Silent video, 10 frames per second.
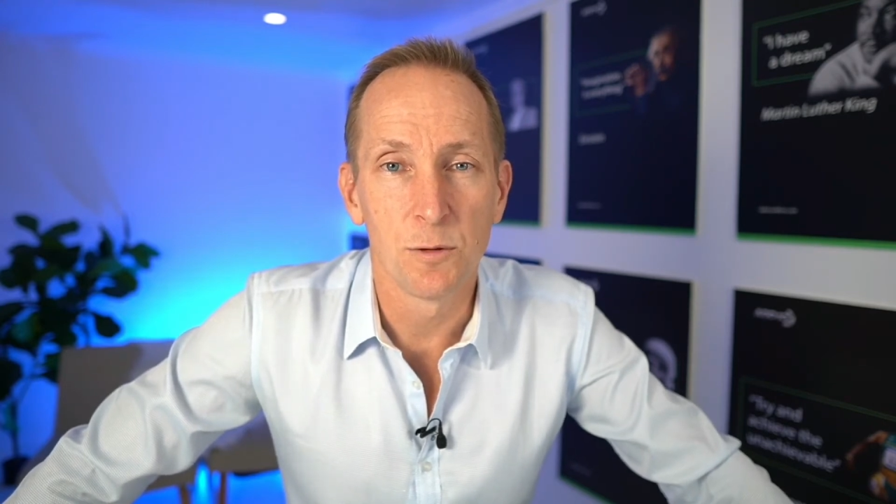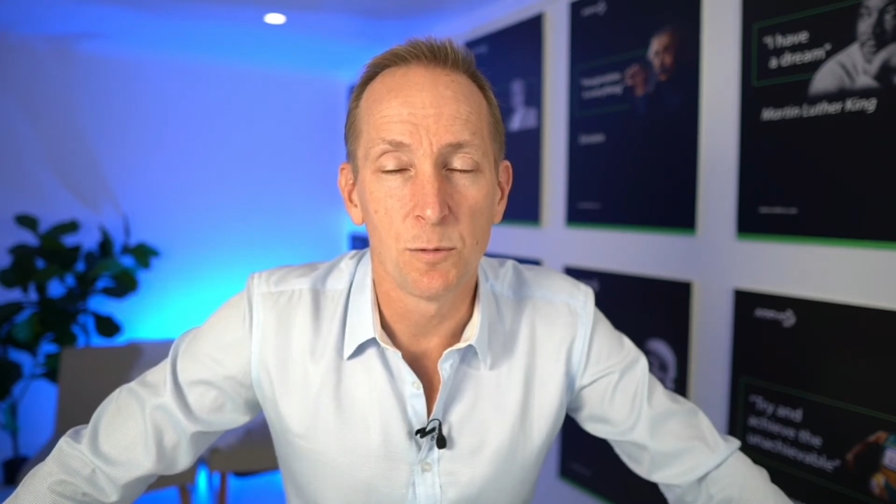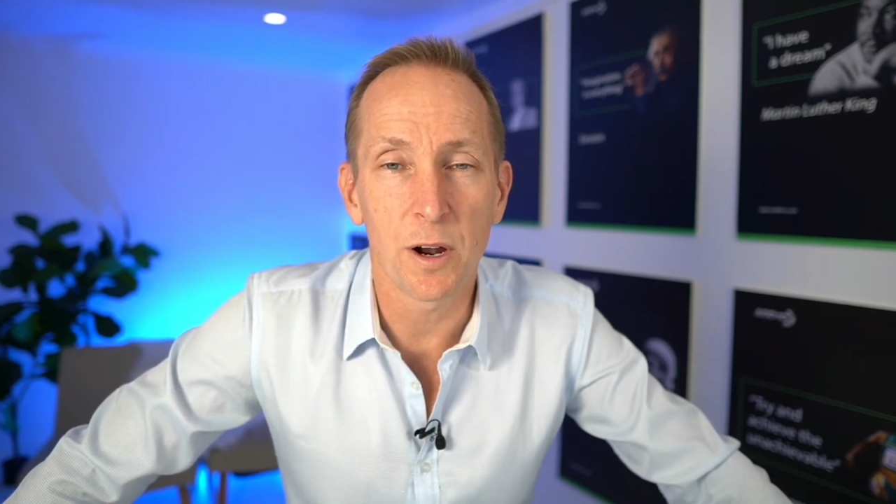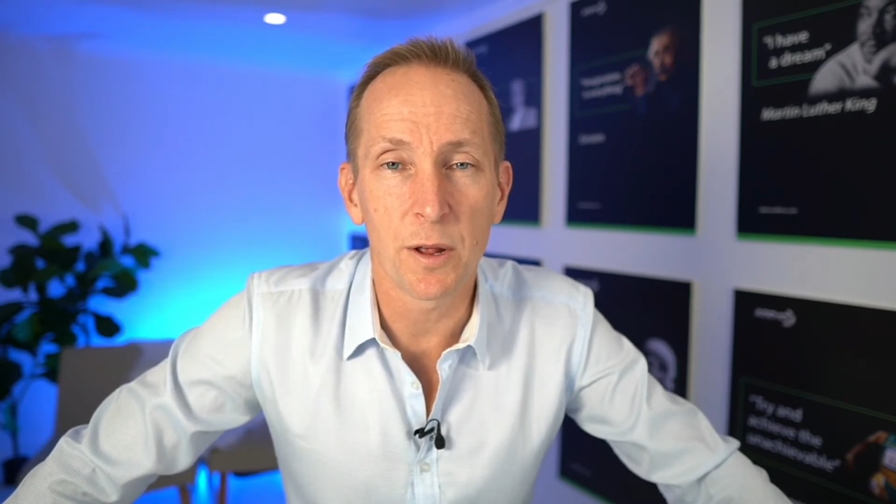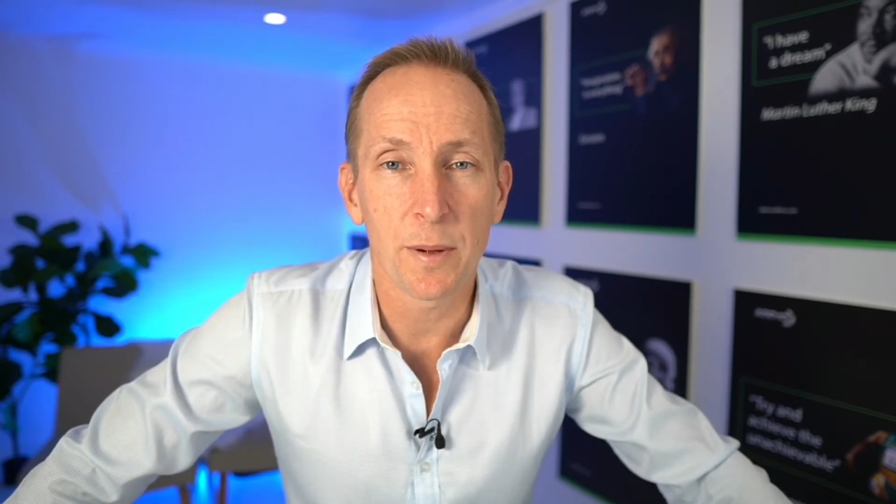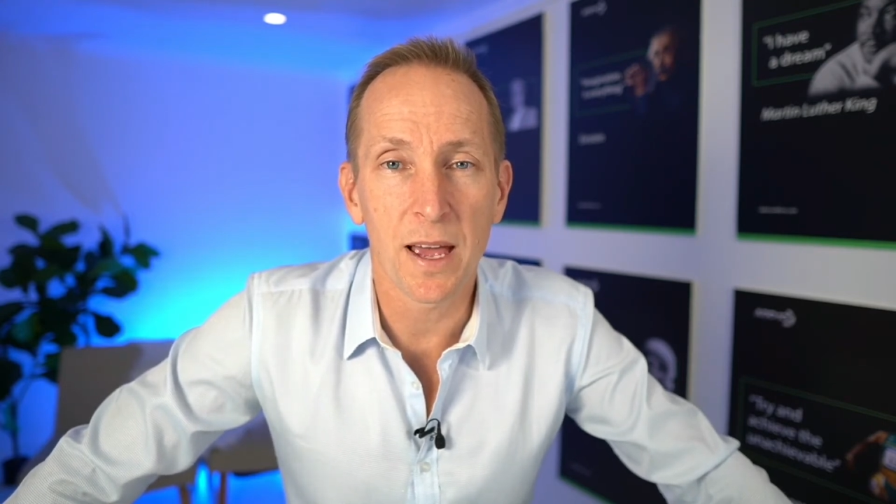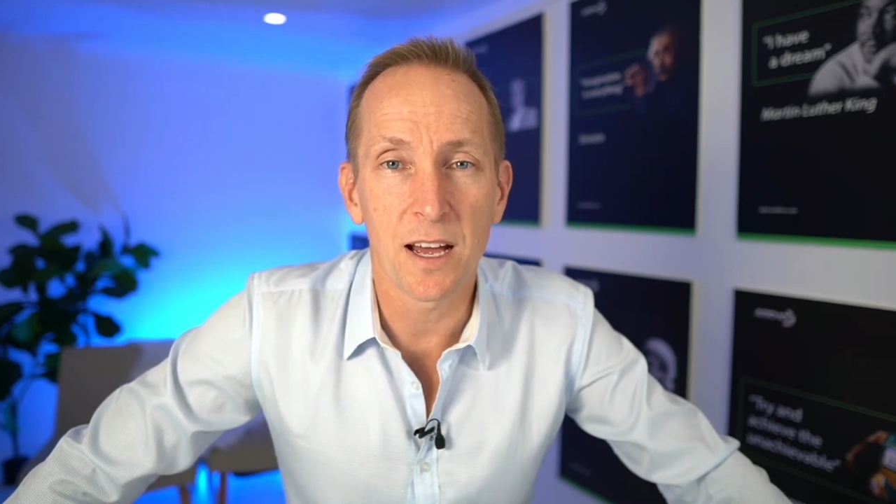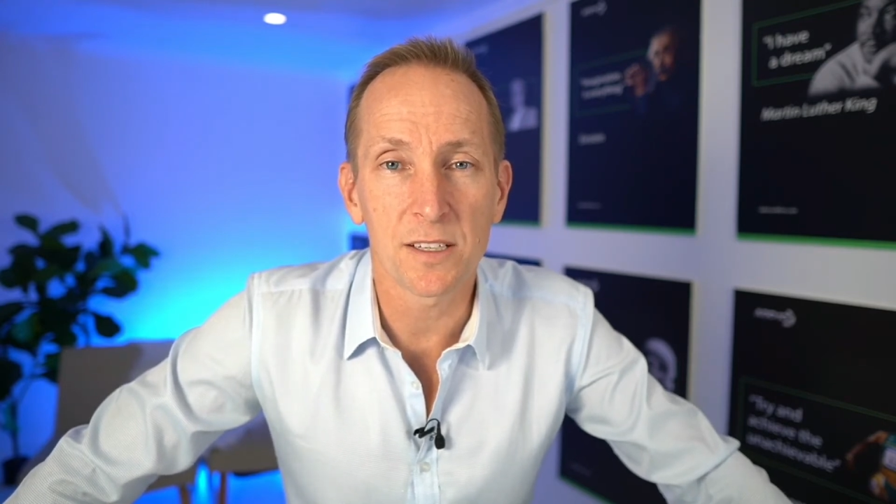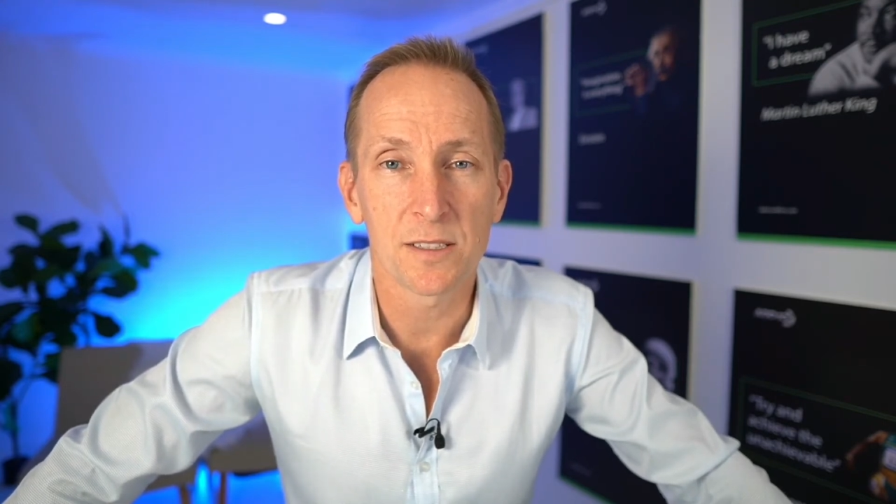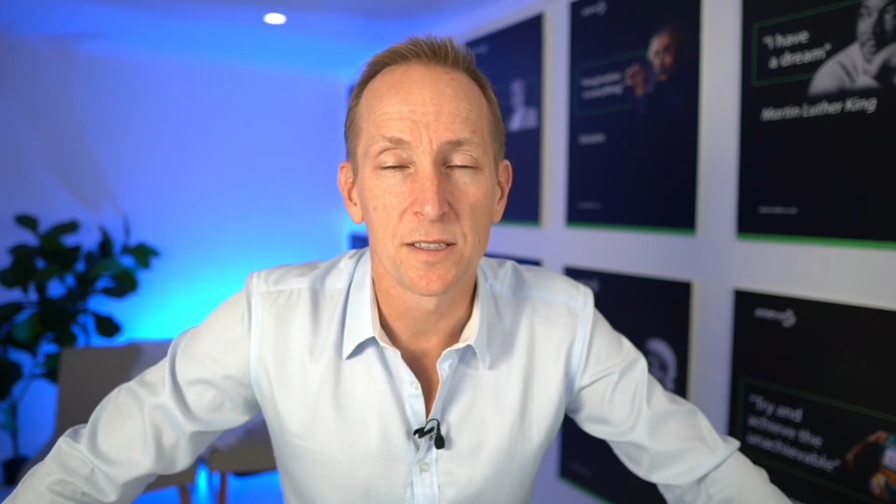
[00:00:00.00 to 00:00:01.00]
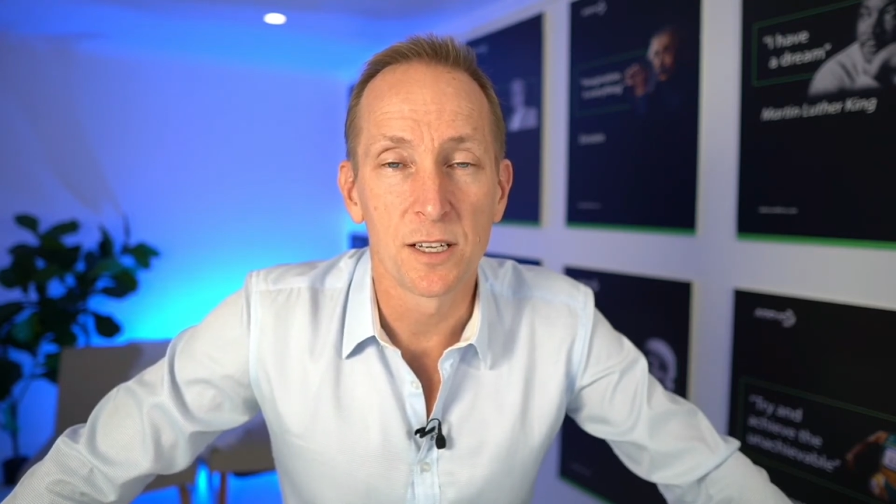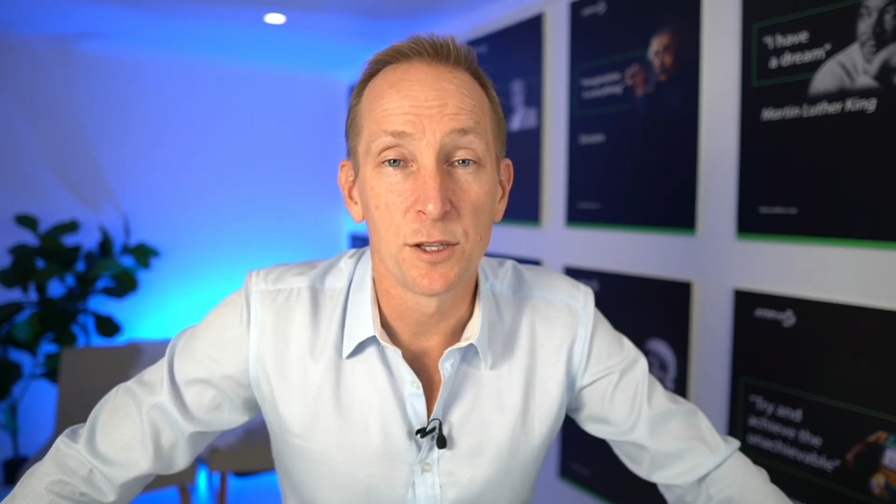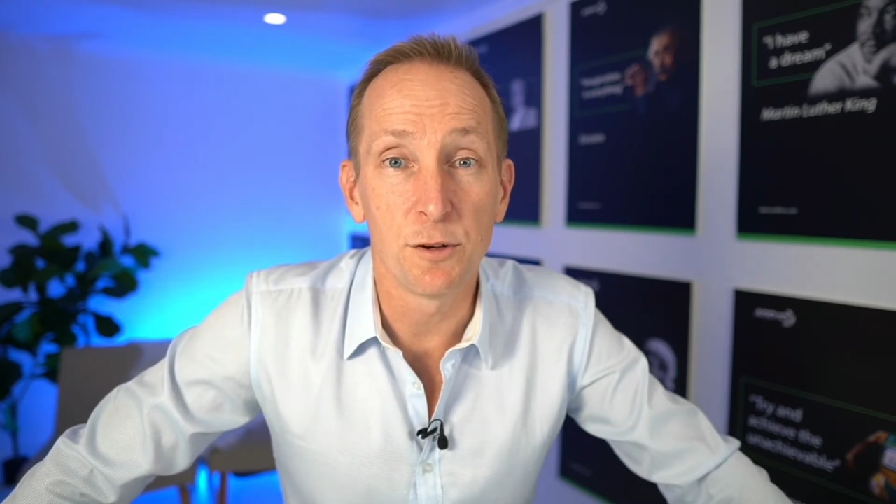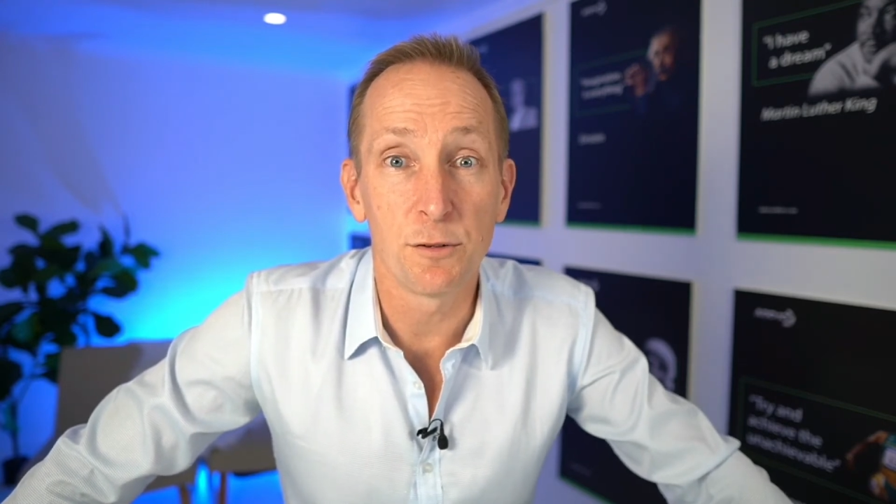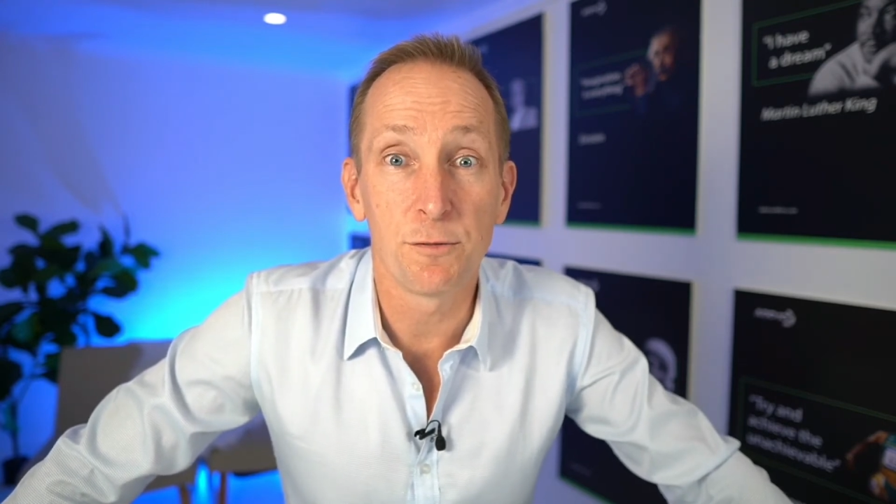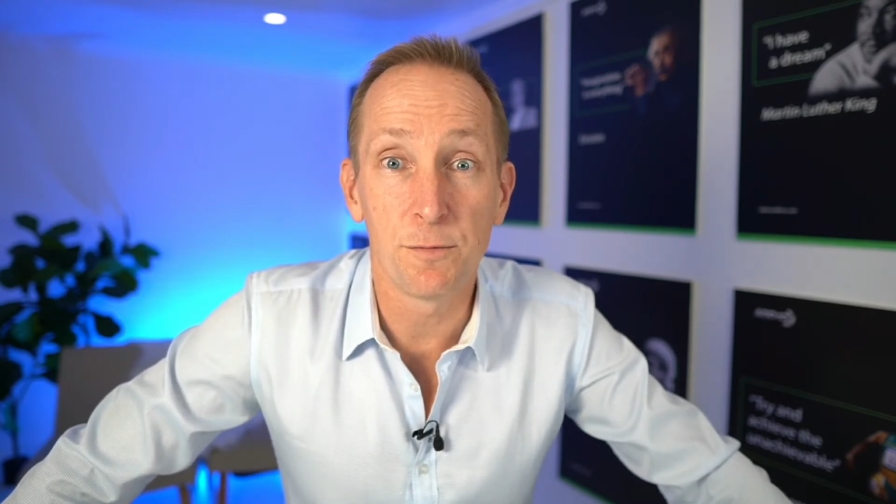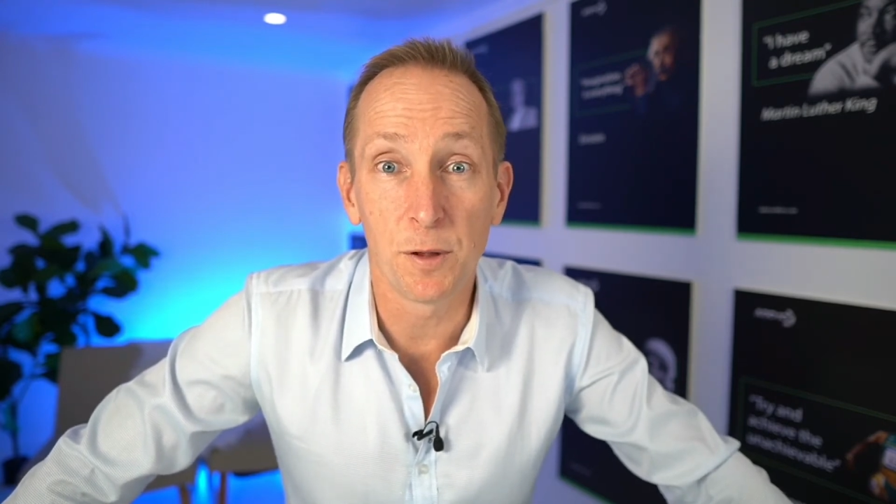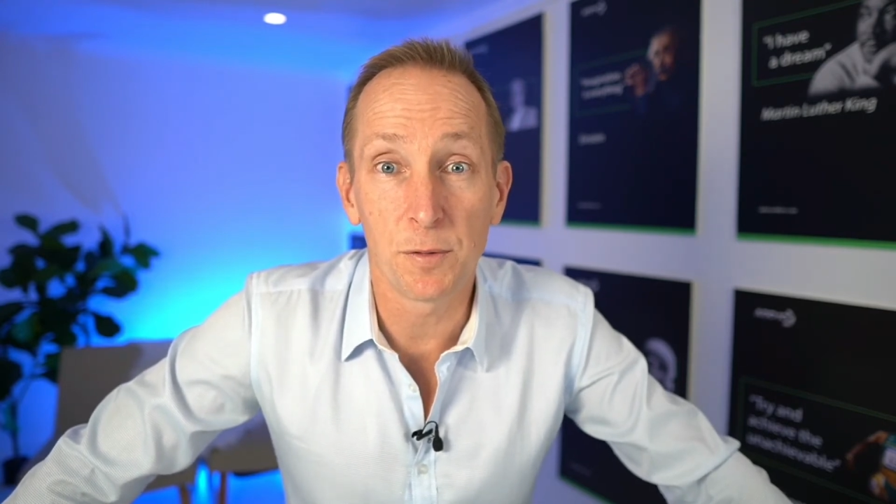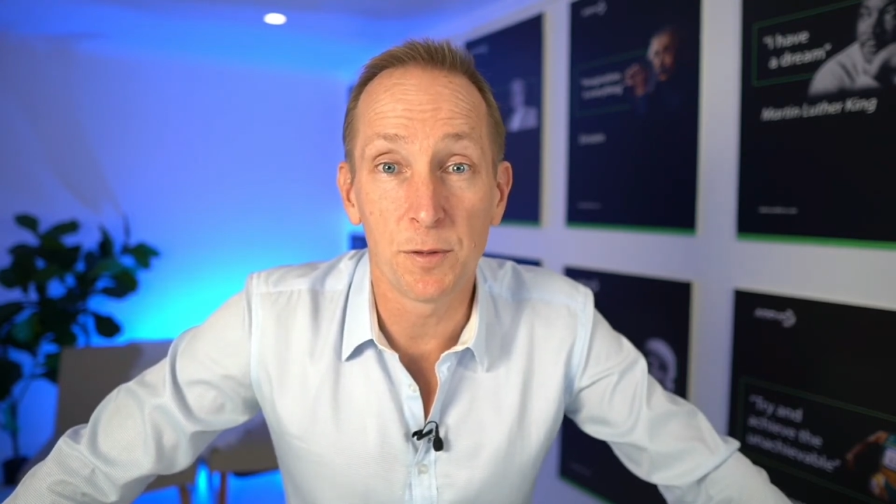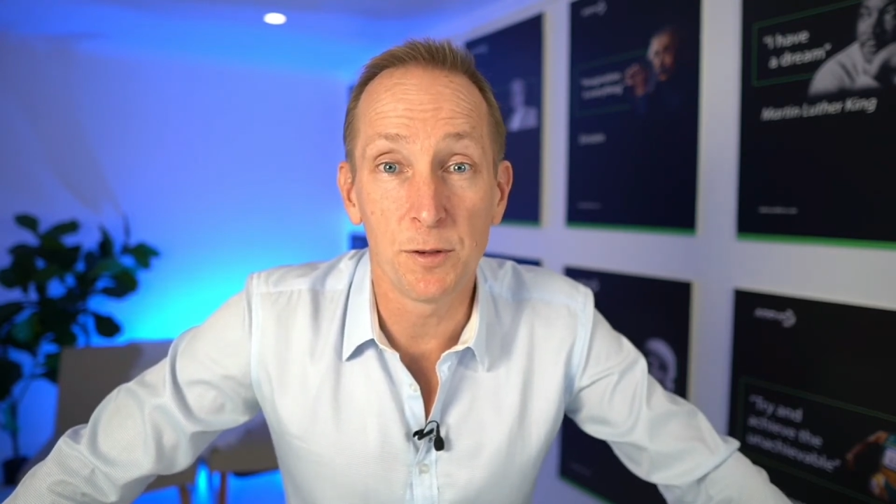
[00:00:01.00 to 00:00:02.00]
What about
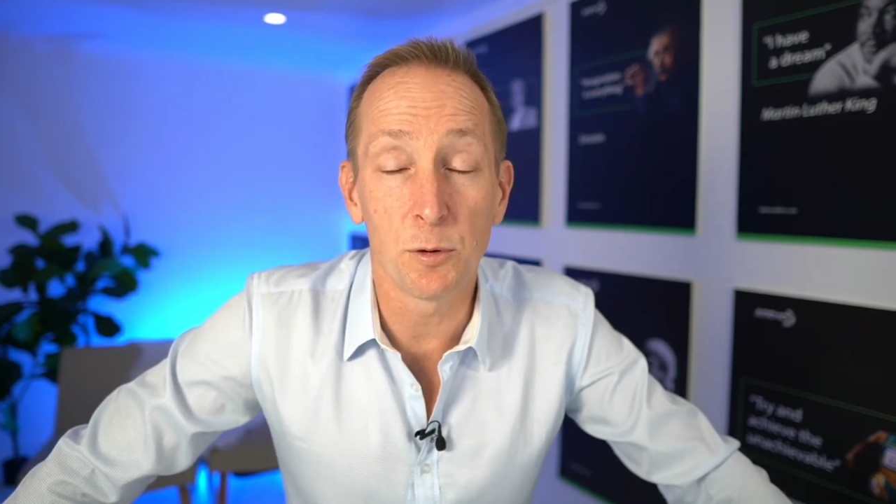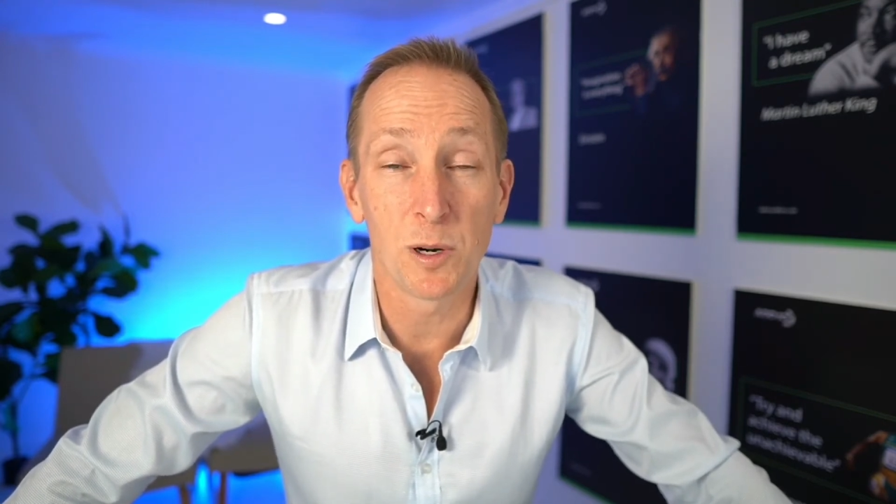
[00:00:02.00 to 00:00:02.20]
your